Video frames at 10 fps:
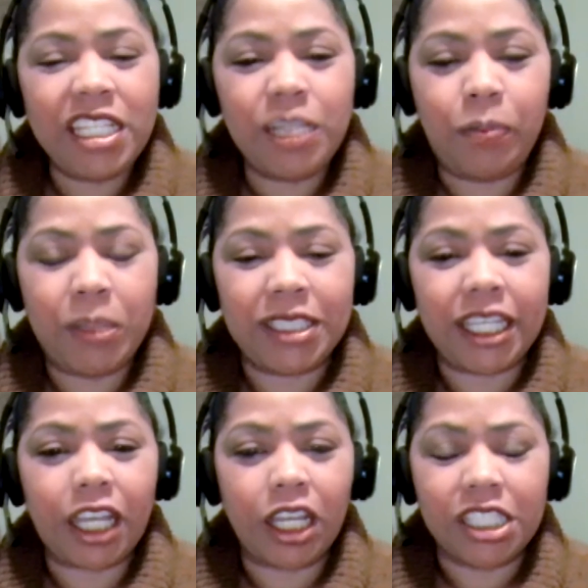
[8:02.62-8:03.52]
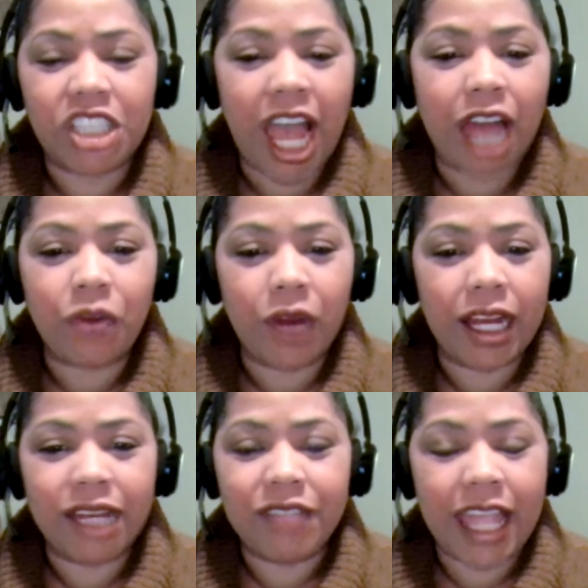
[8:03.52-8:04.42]
any particular
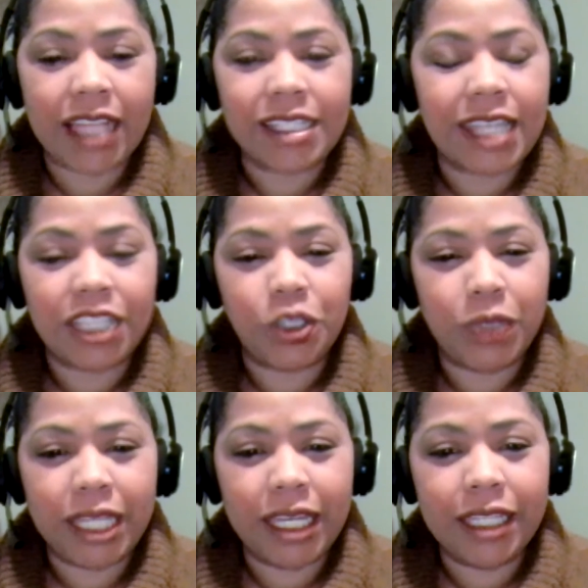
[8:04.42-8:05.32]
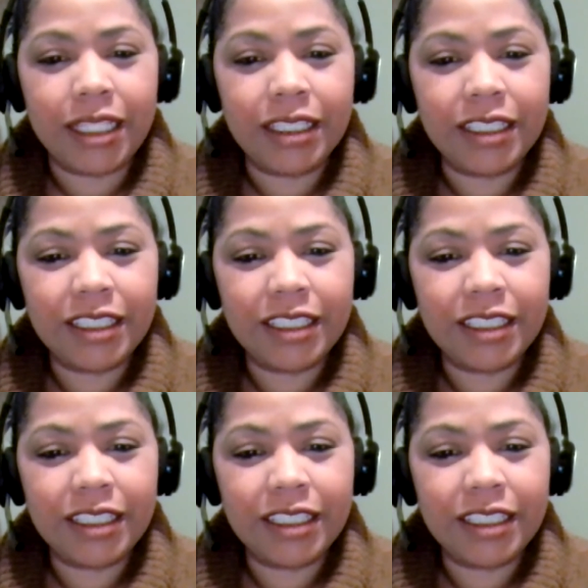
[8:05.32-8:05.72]
genre of dance that you did?